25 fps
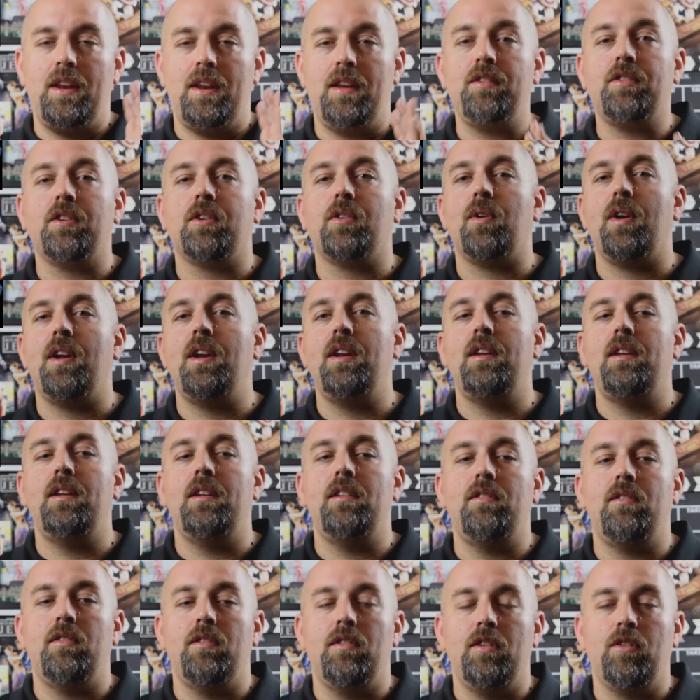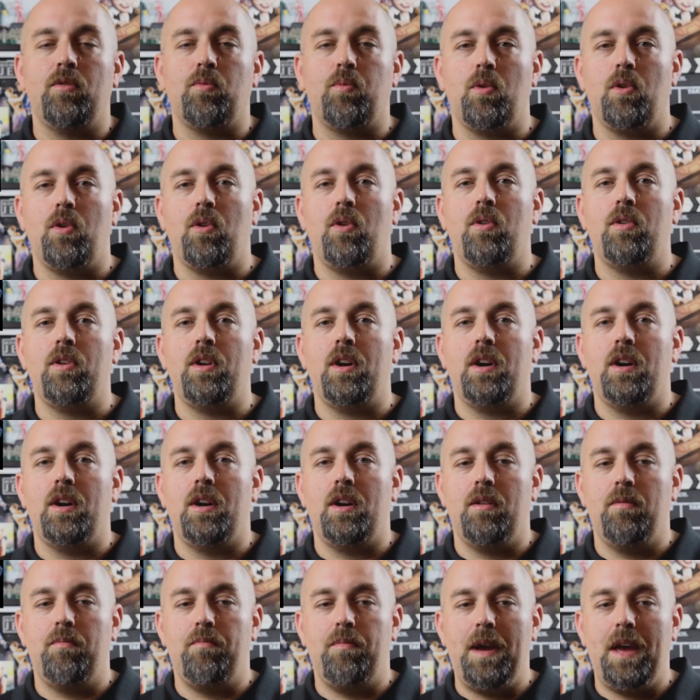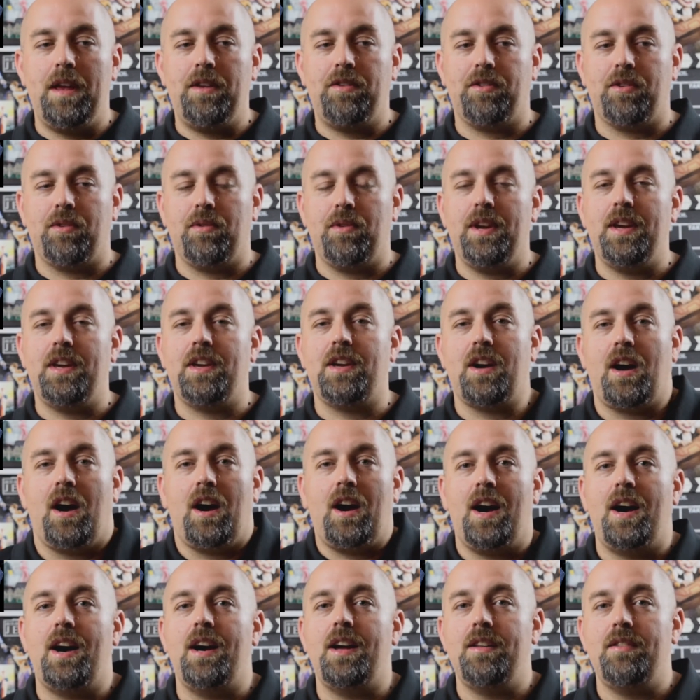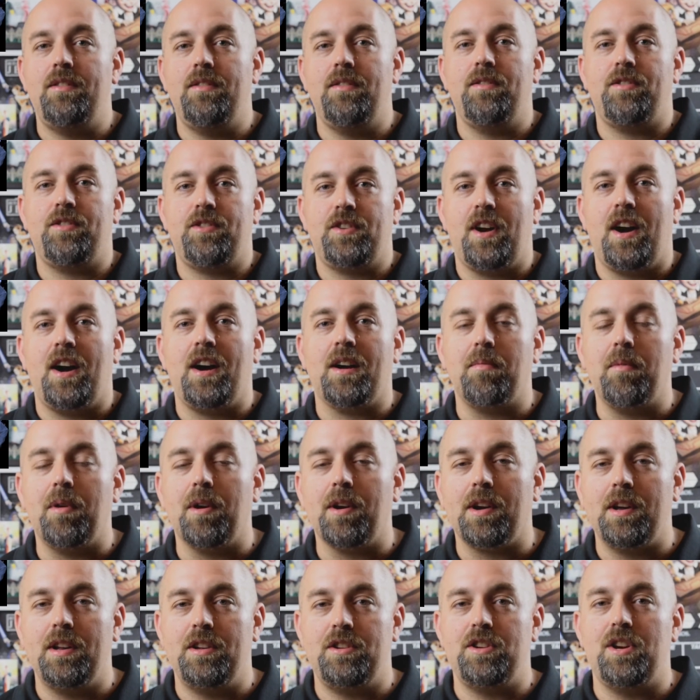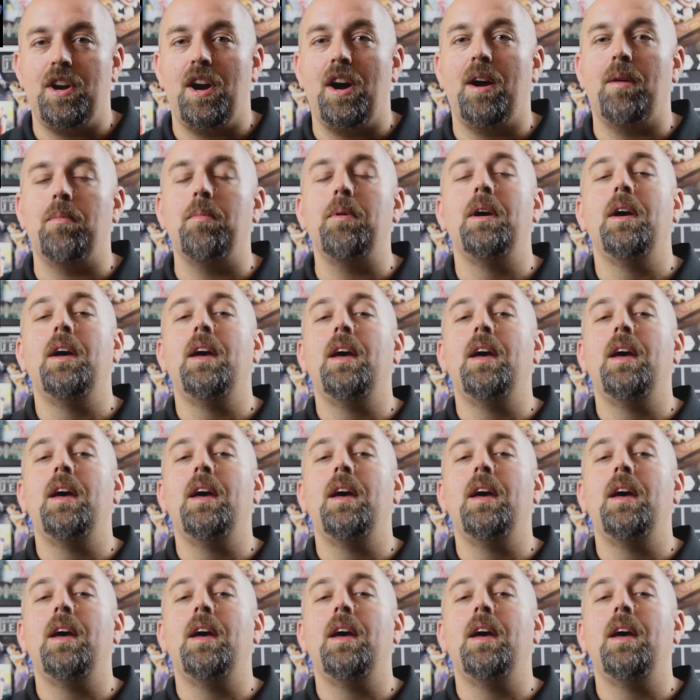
integrated into this world of basically con stock market job.